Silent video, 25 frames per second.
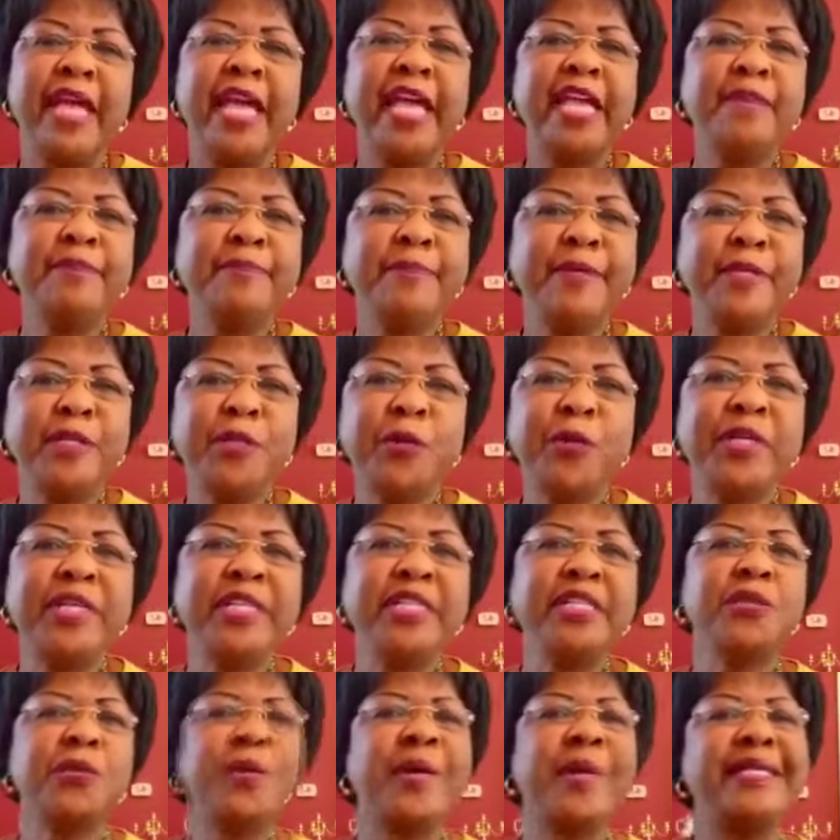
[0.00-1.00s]
In
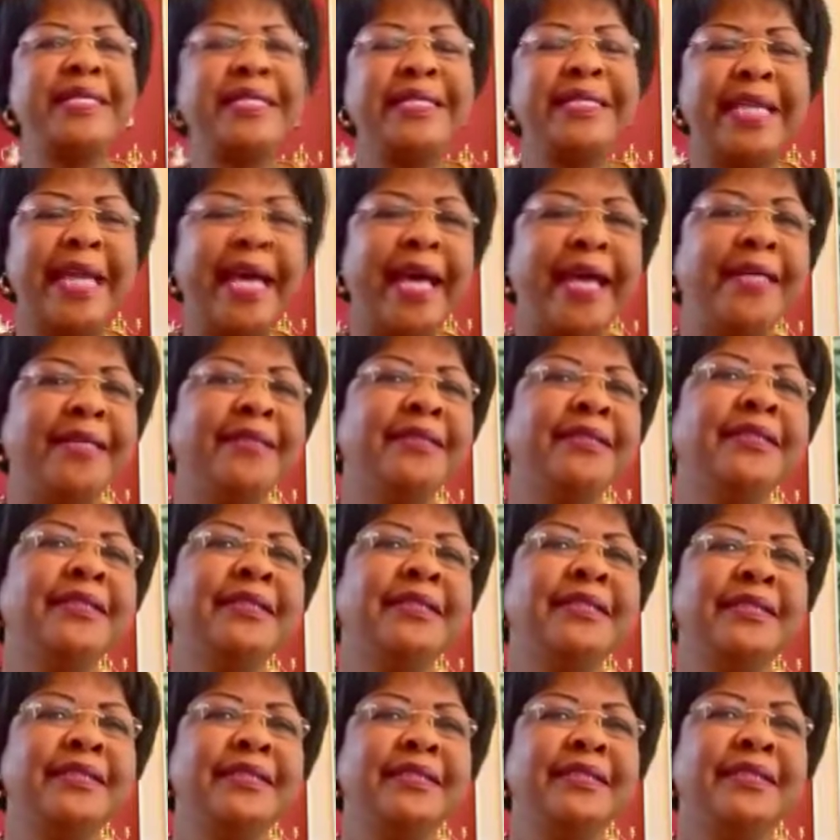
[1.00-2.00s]
between 2010
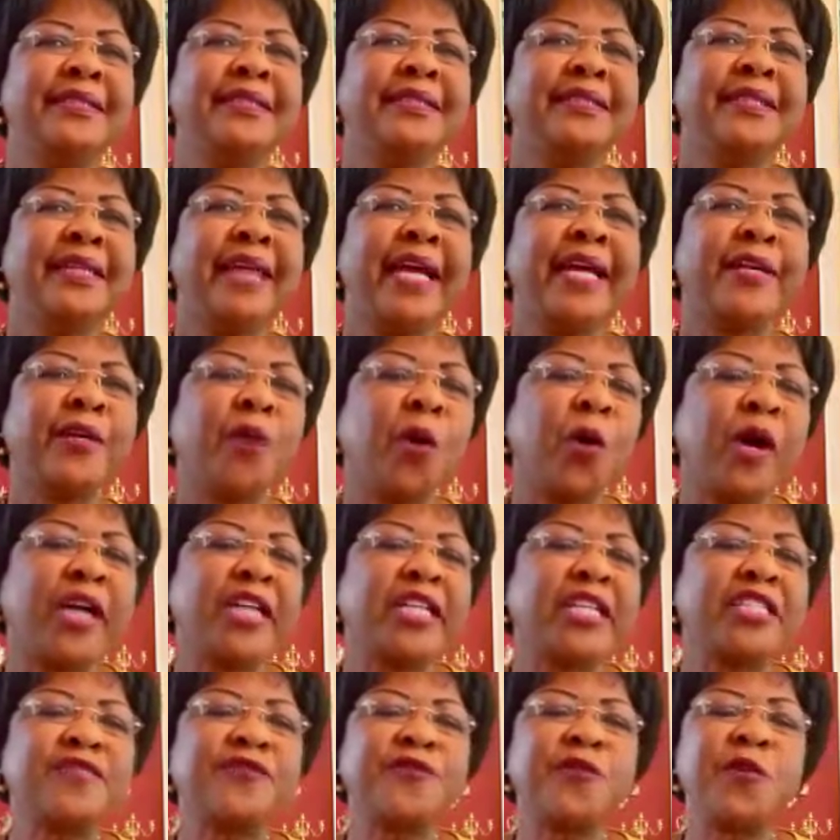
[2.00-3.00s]
and
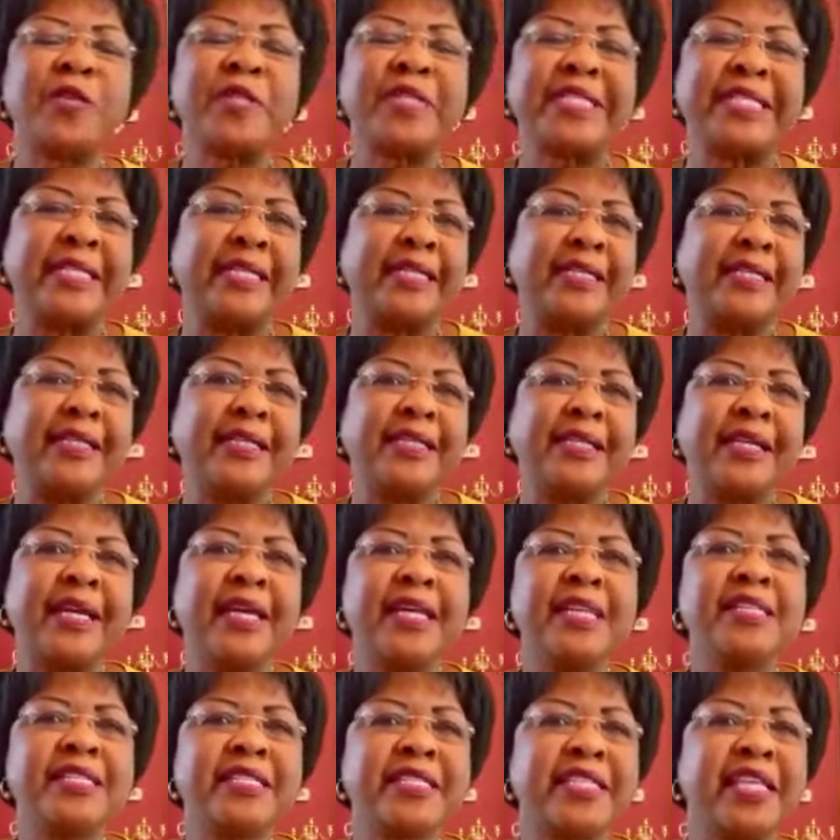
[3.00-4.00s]
August 14th,
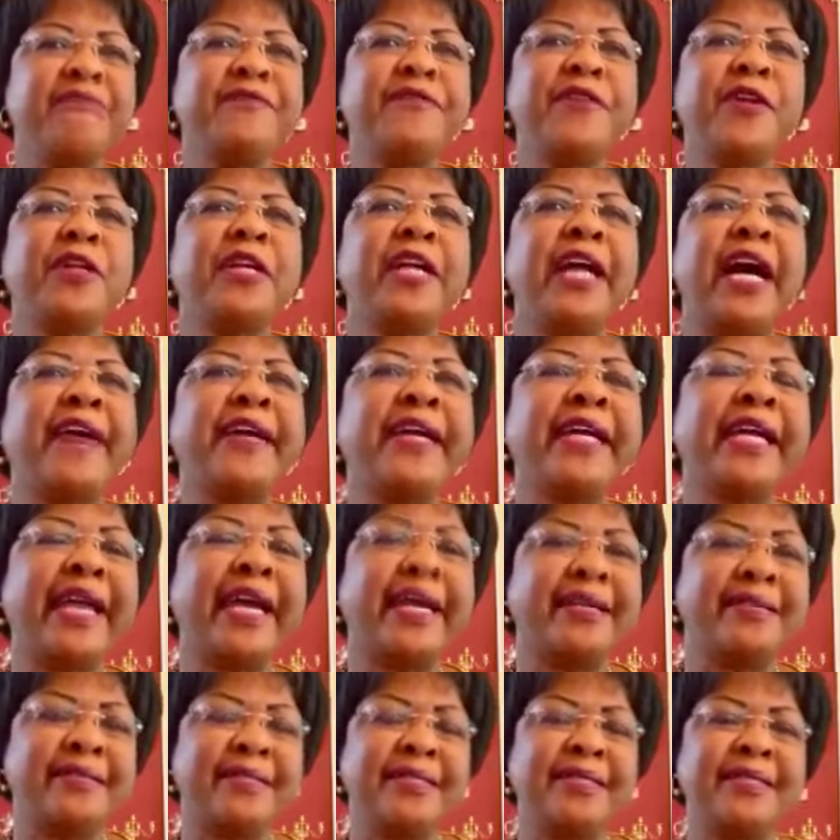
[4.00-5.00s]
several
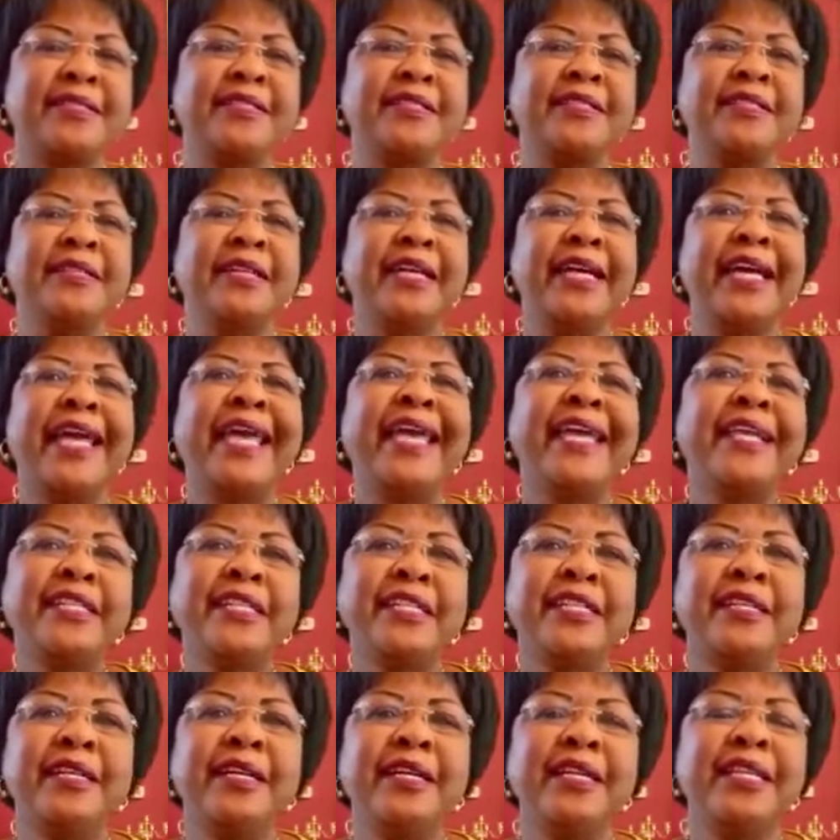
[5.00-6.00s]
hurricanes hit
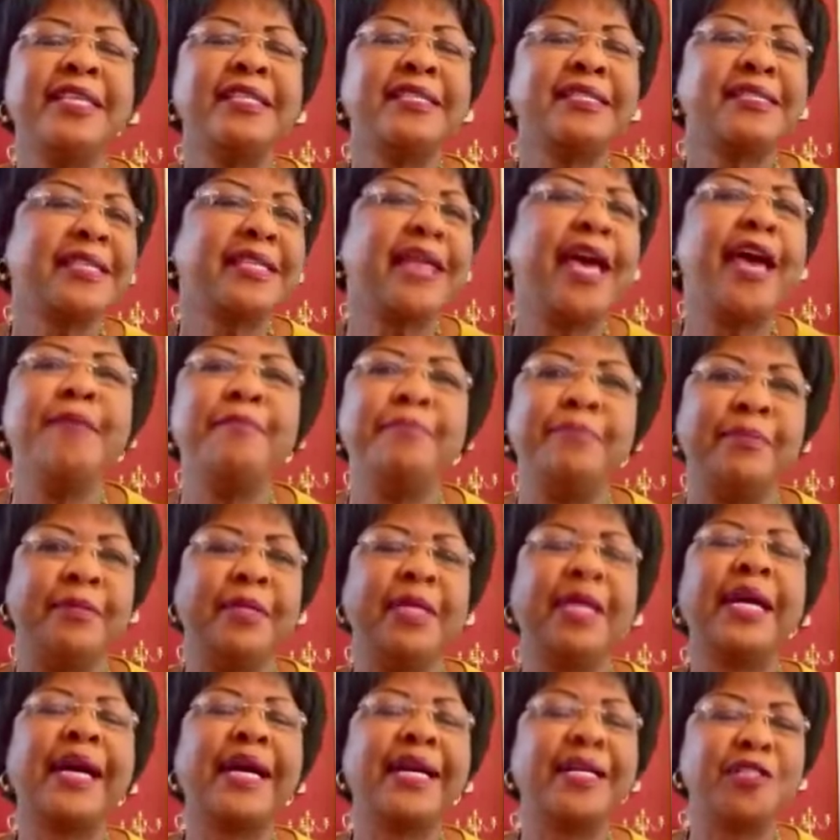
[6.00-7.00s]
the same
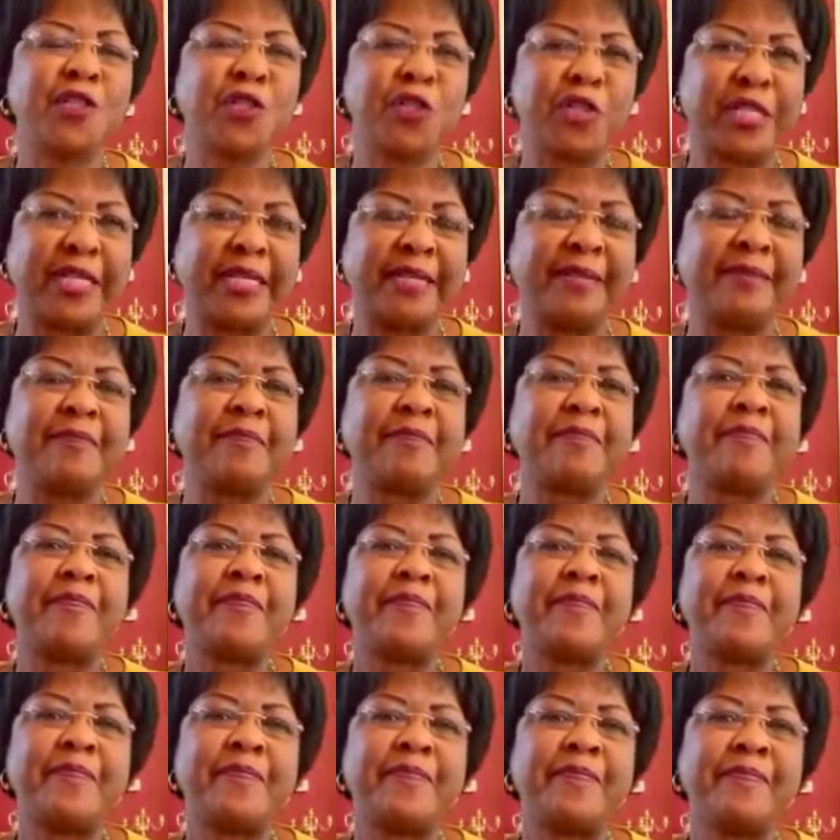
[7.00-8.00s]
country.
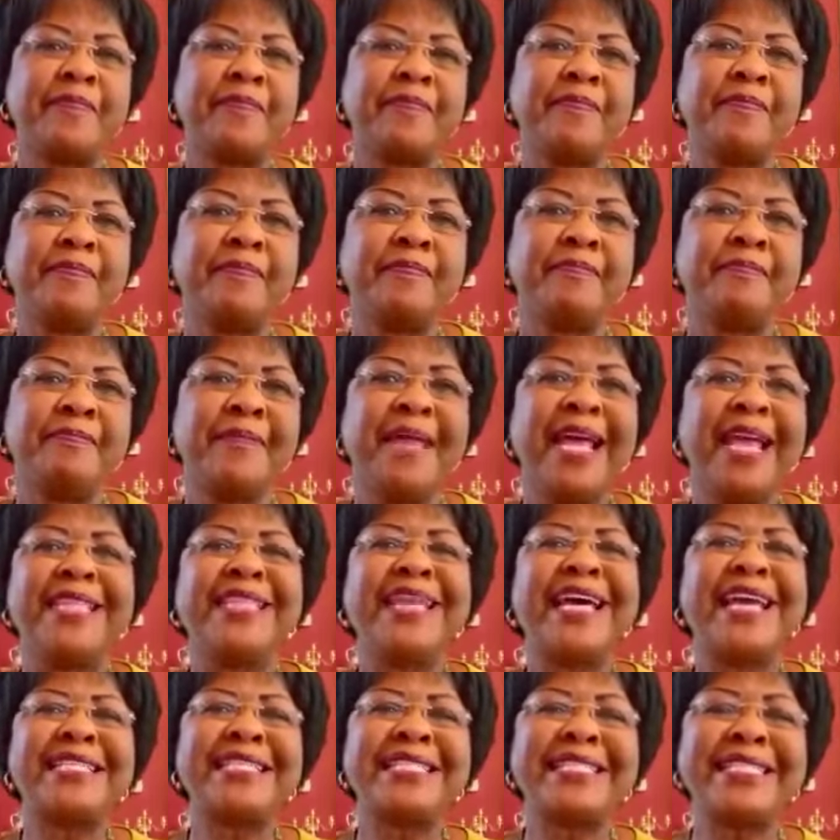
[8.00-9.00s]

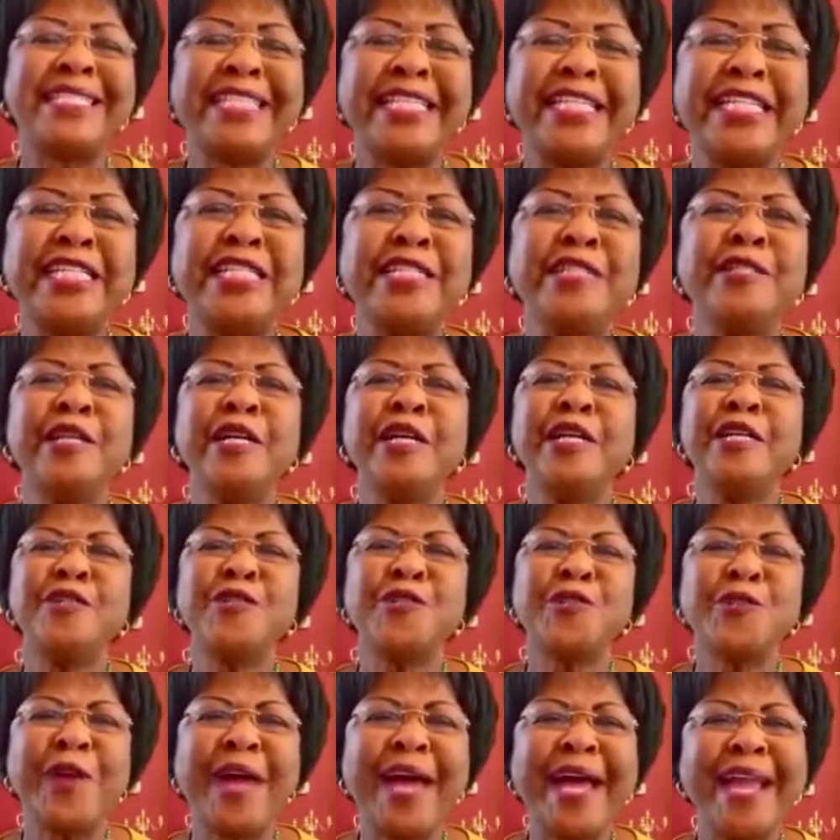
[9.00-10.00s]
They're still
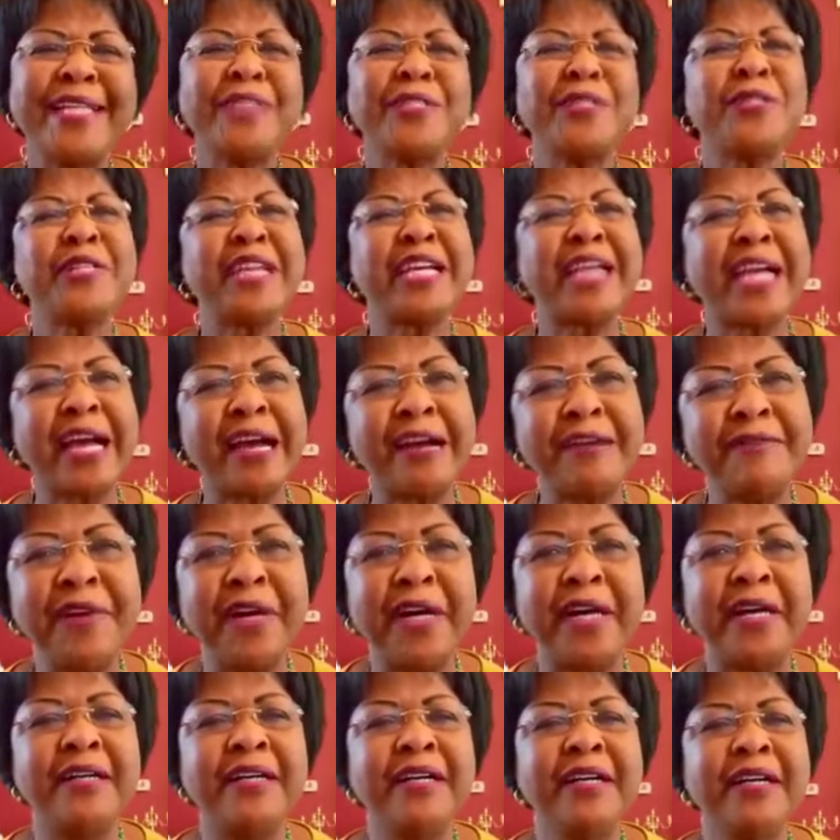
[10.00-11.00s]
trying to
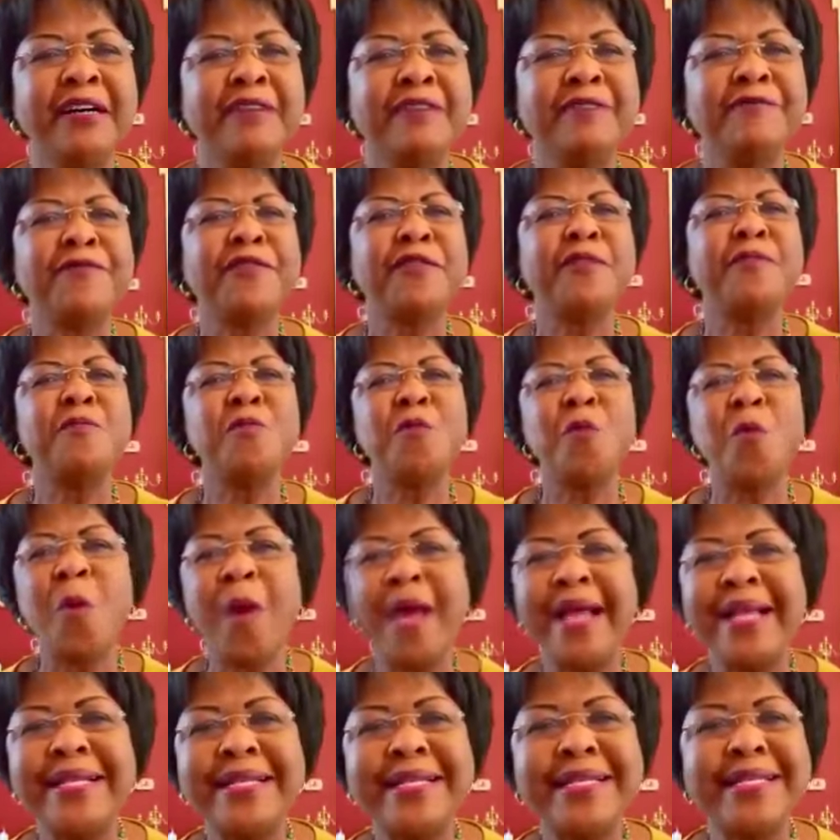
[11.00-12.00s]
recover from
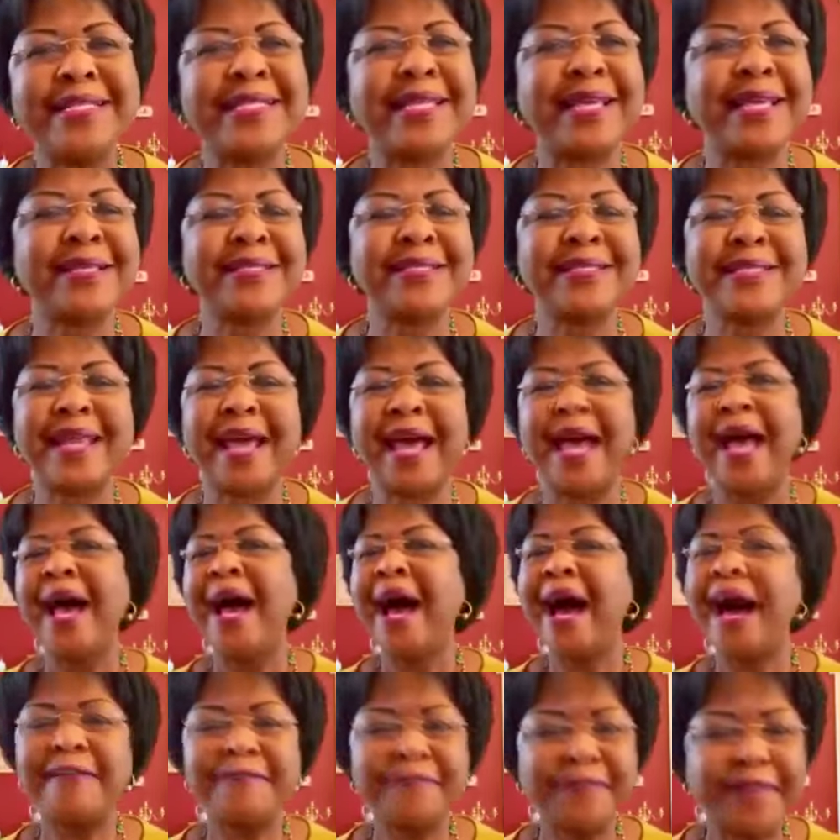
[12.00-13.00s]
one disaster
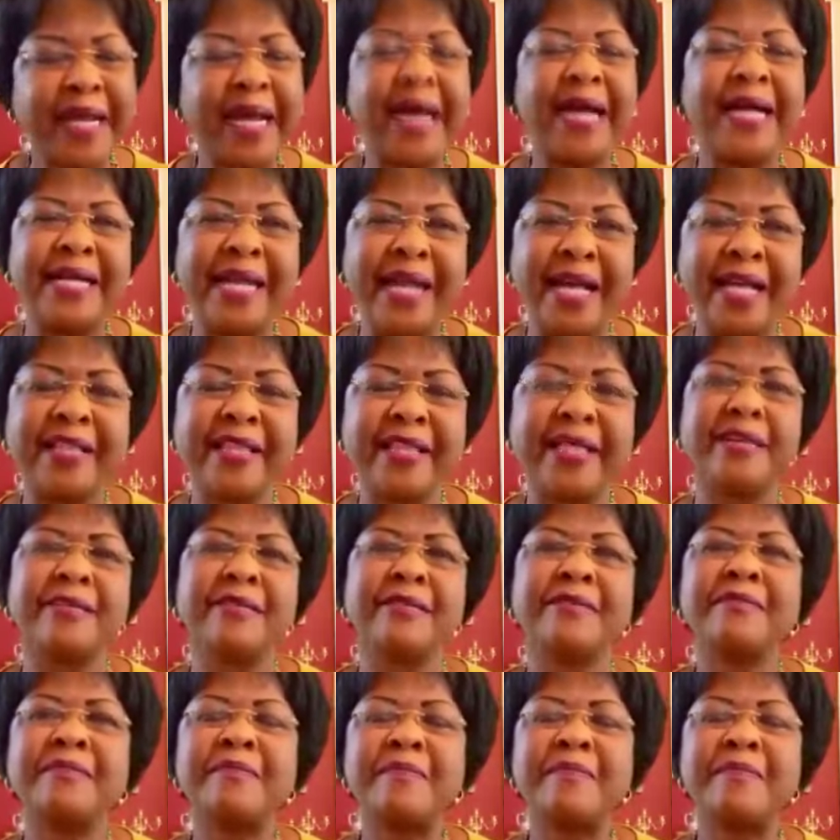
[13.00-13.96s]
after another.